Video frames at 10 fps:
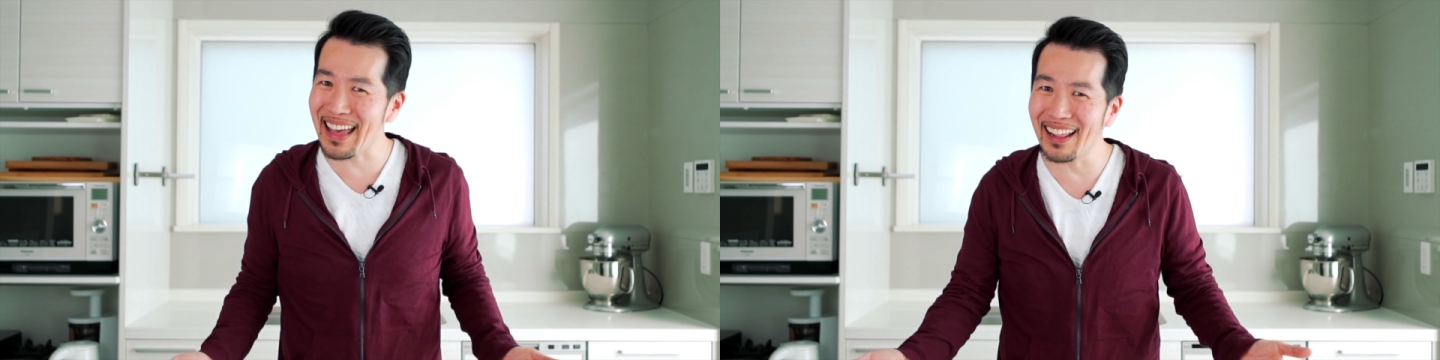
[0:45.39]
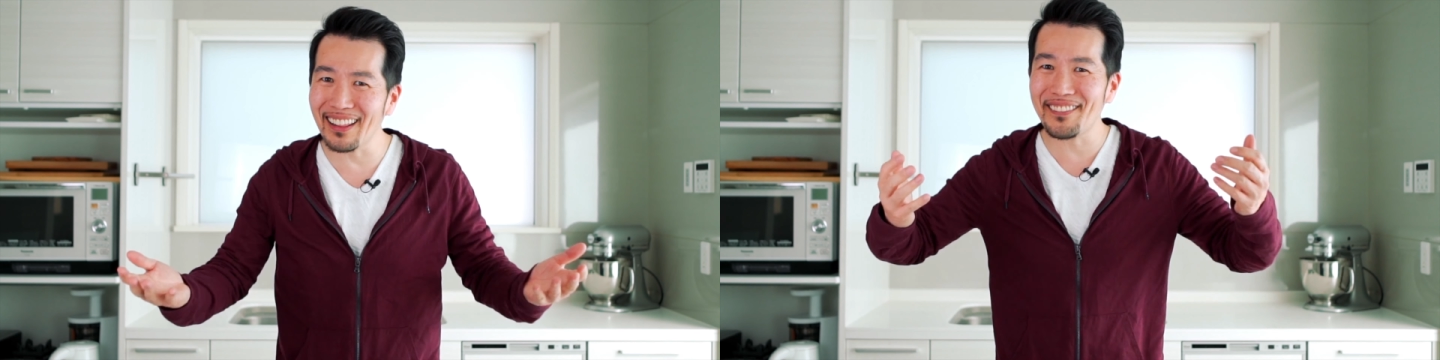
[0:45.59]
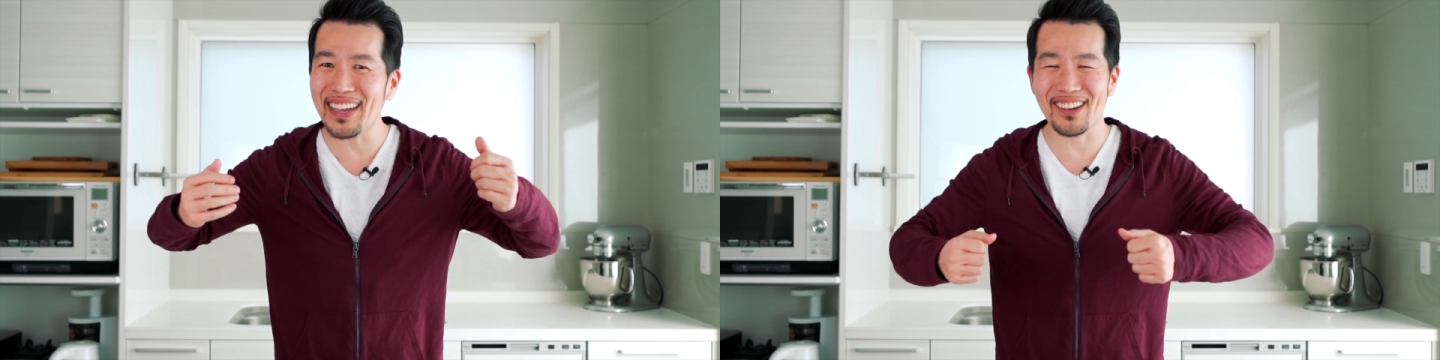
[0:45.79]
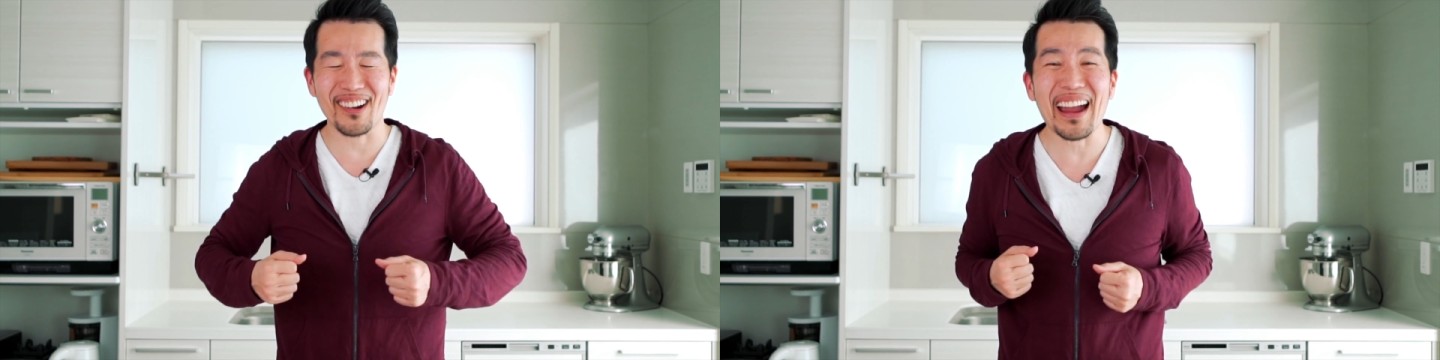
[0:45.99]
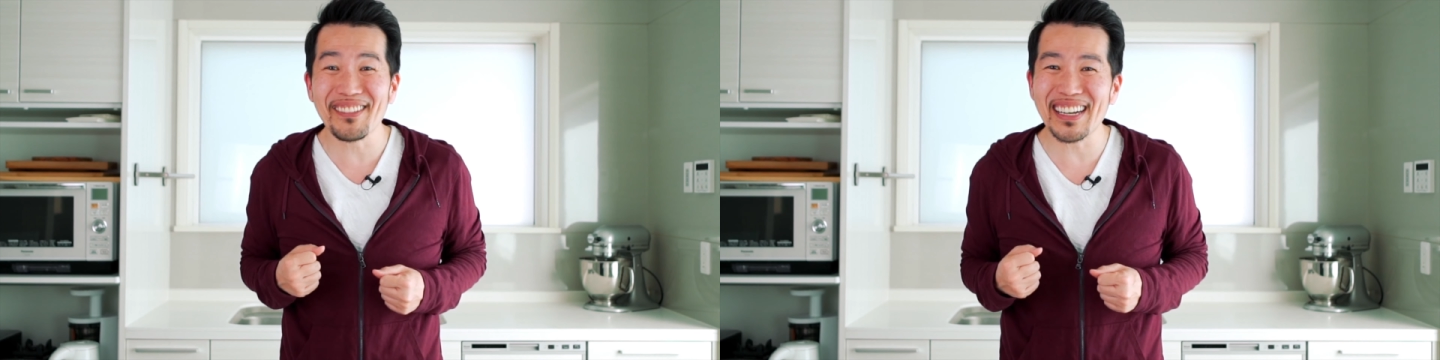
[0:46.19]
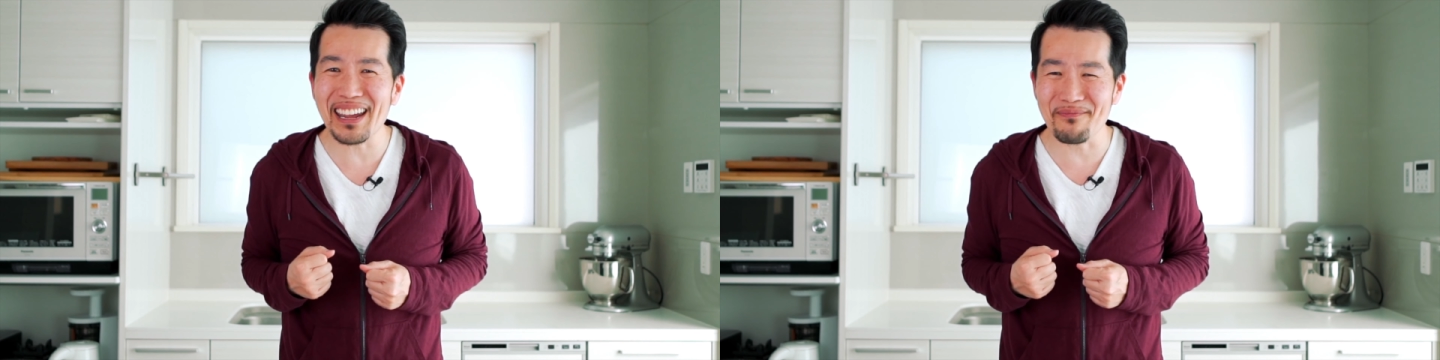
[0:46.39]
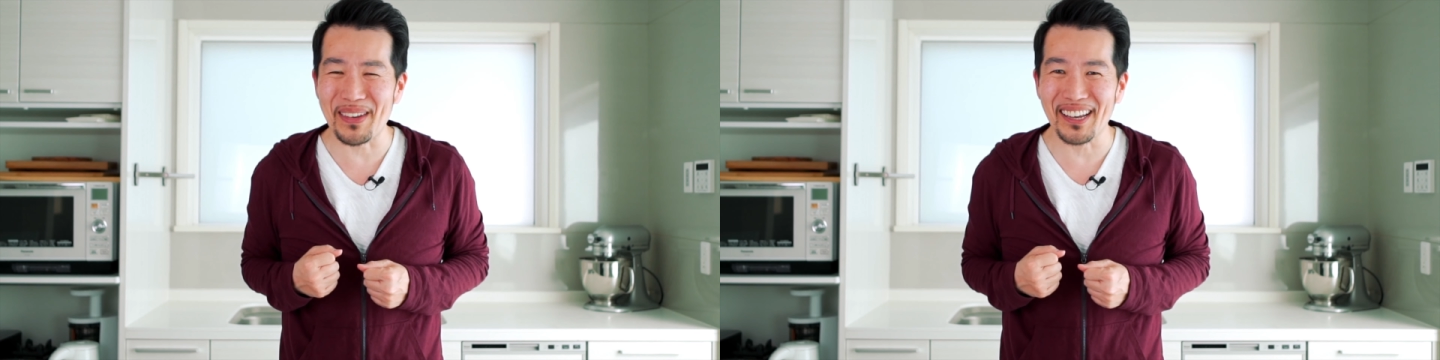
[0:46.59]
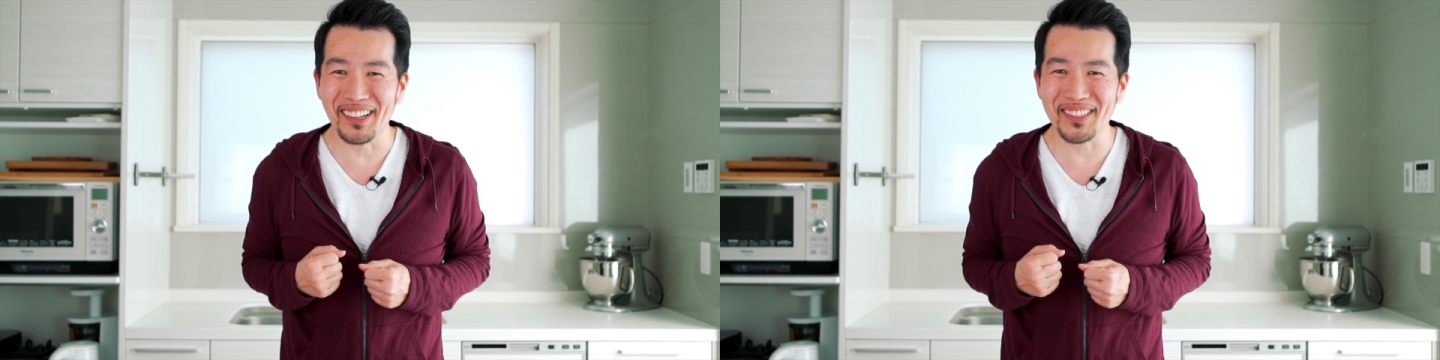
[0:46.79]
elevate your everyday
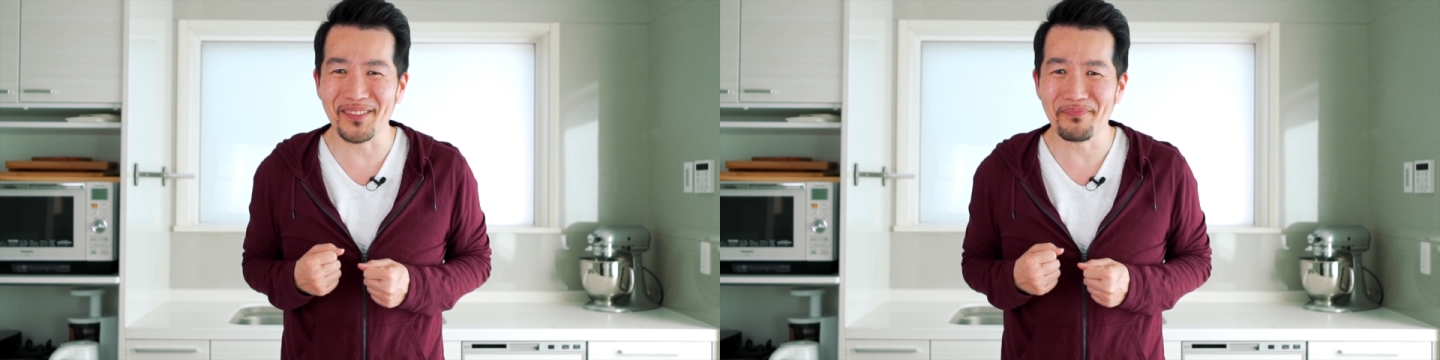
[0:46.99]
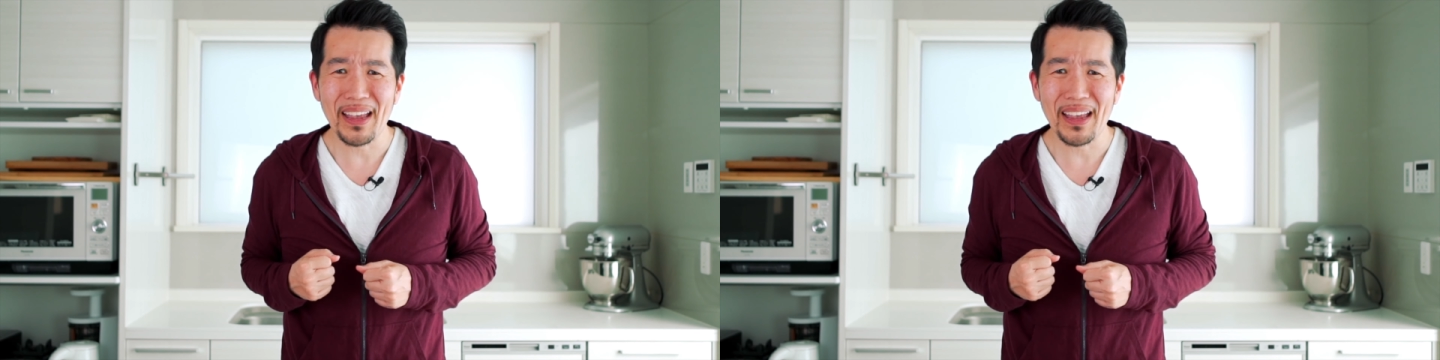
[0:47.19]
meals.